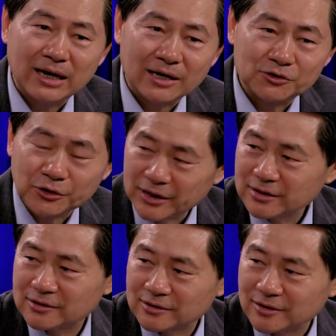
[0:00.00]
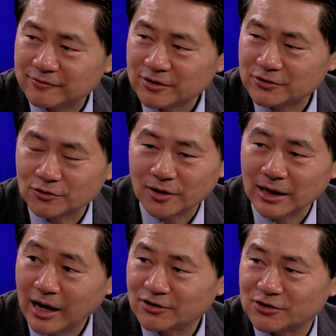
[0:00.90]
trade is very strong.
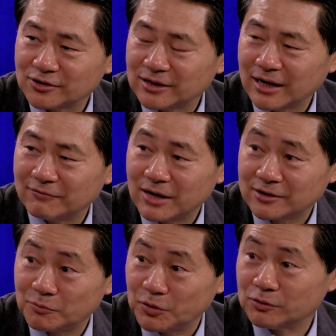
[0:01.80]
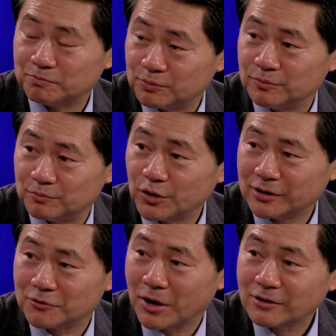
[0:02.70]
Last year they have actually break
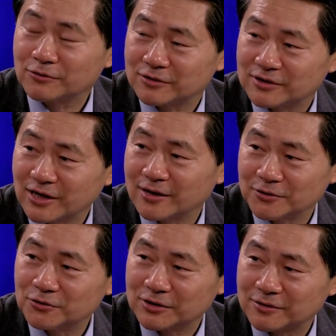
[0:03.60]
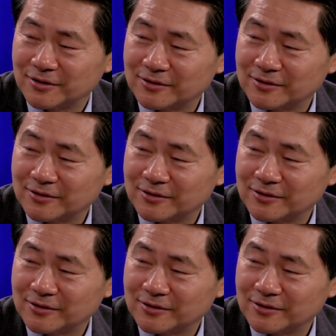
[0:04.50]
the record, China U.S.